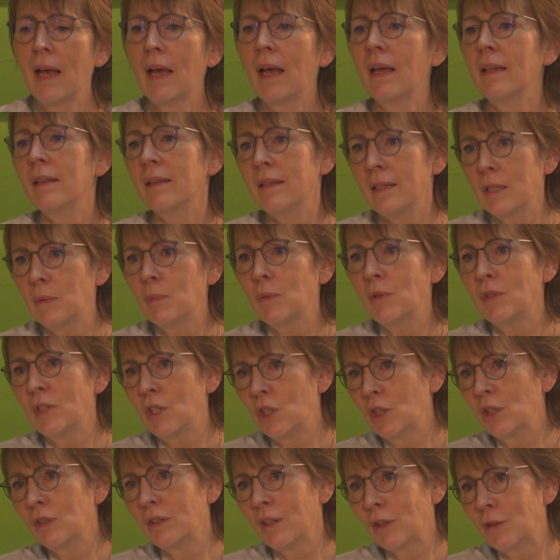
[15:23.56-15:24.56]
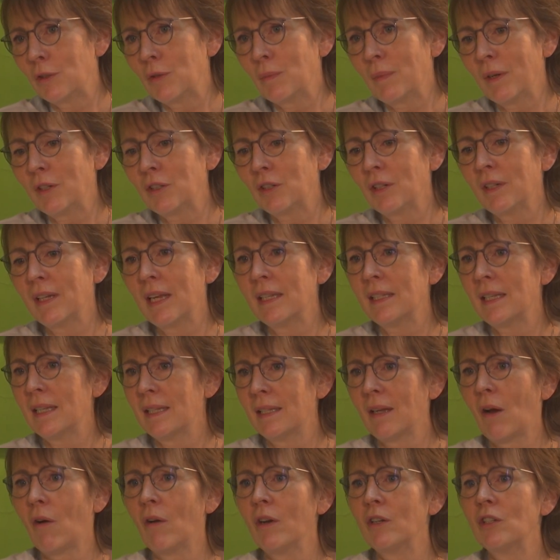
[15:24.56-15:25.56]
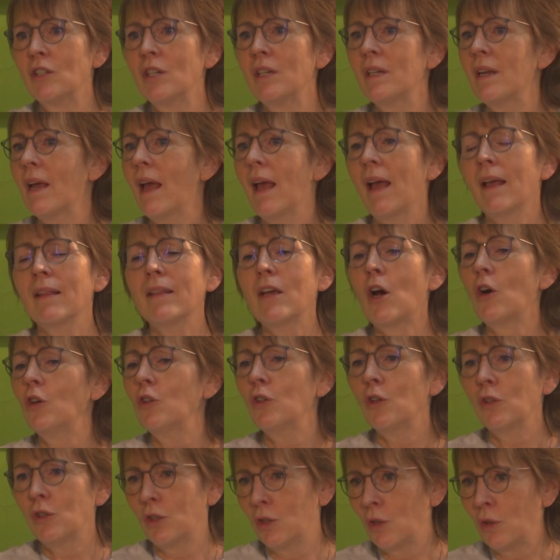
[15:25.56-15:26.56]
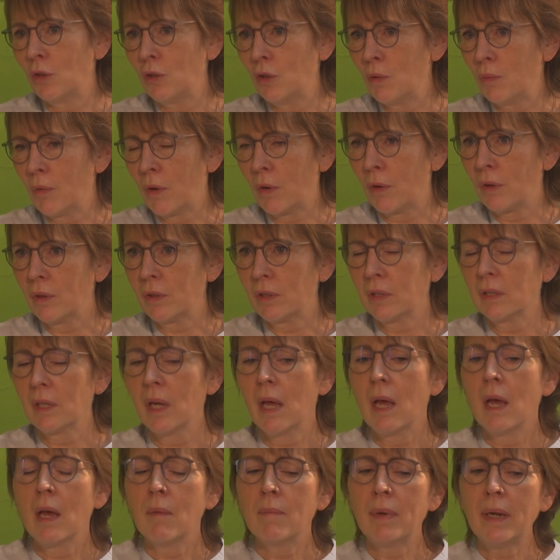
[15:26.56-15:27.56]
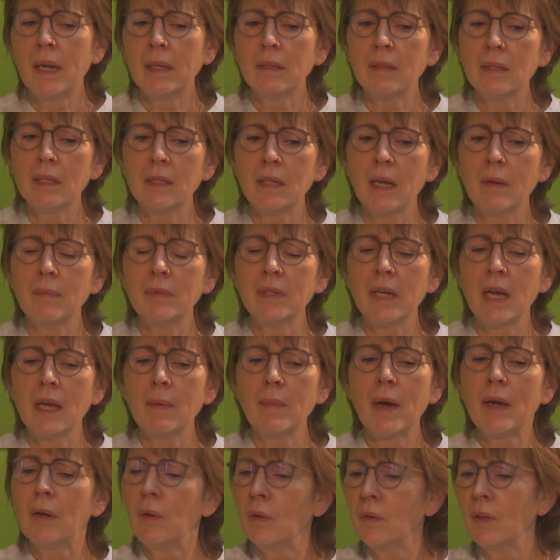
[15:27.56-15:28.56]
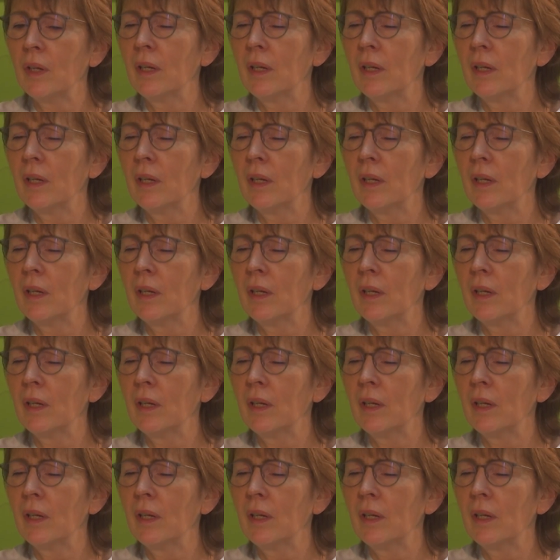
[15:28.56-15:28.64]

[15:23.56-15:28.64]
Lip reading: and this position that you mentioned as SRSG, they are not so numerous. But at the same time, I don't